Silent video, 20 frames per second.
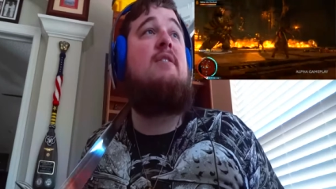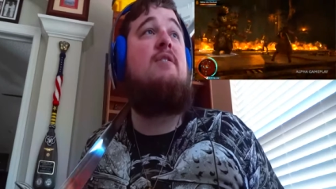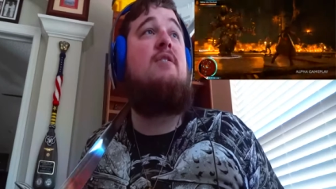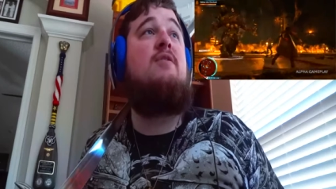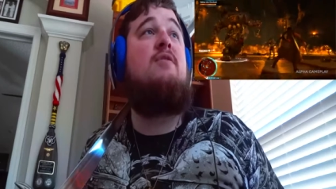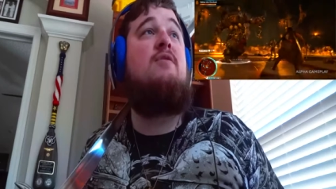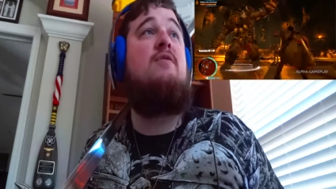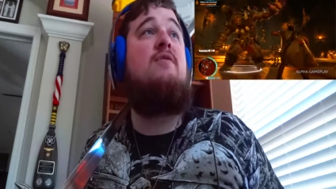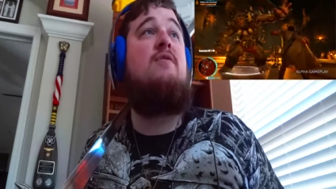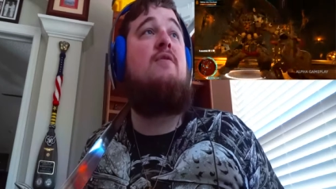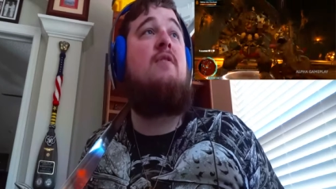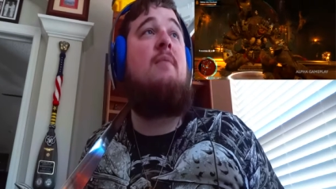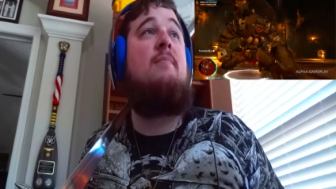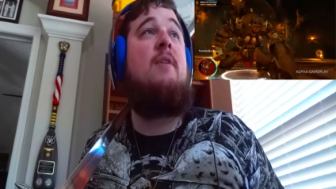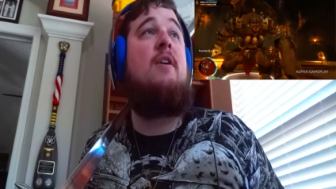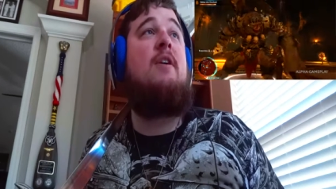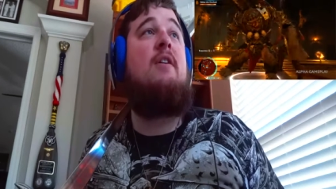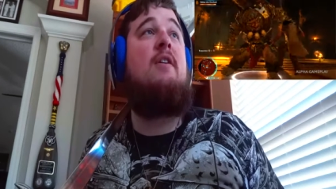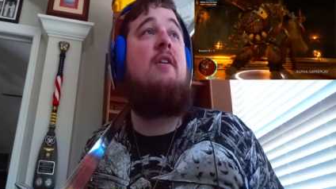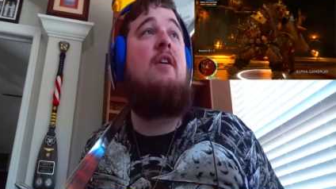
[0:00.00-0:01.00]
dudes from
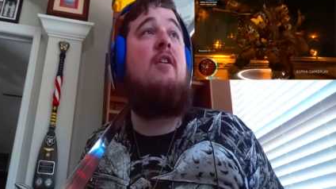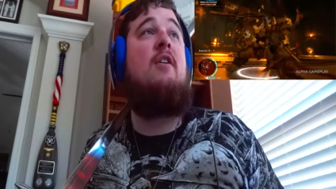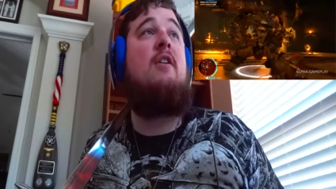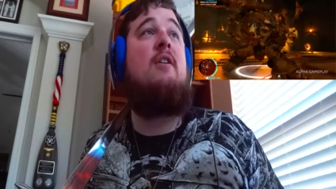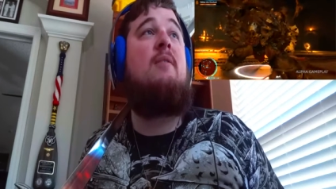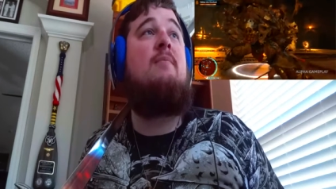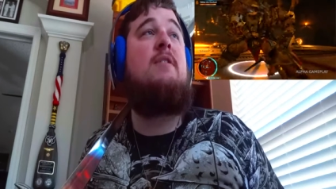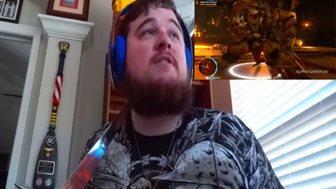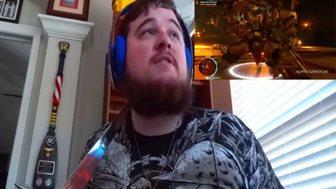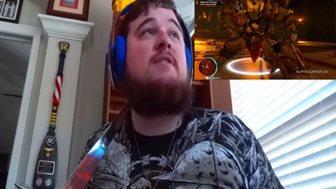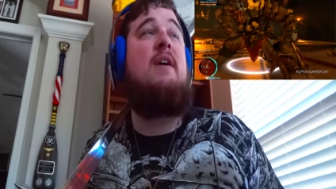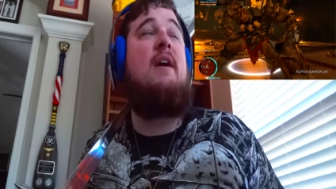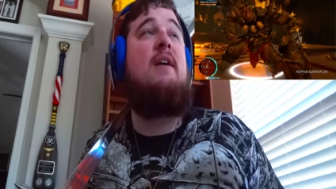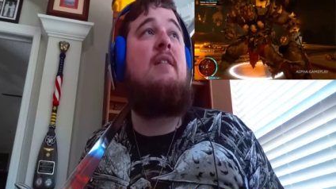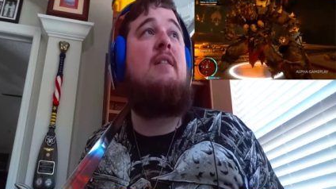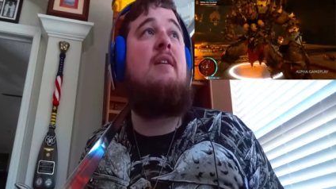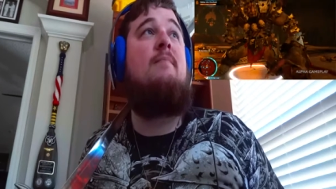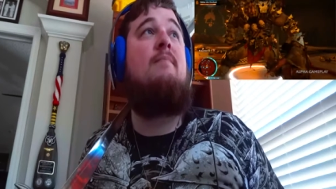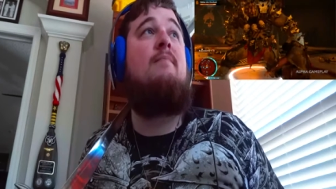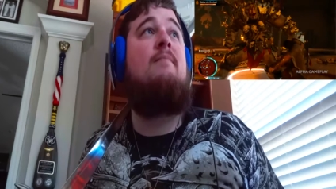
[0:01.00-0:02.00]
uh, Arkham
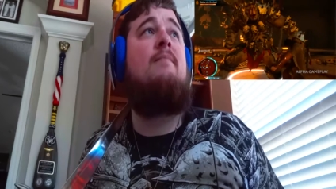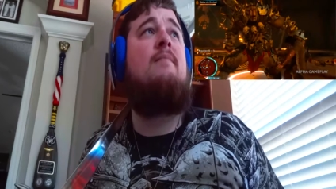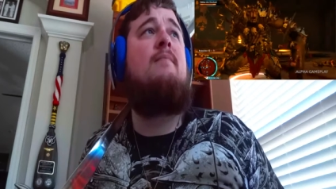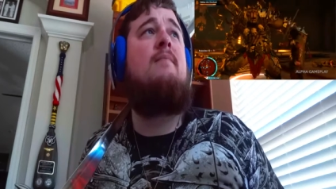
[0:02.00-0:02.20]
Asylum.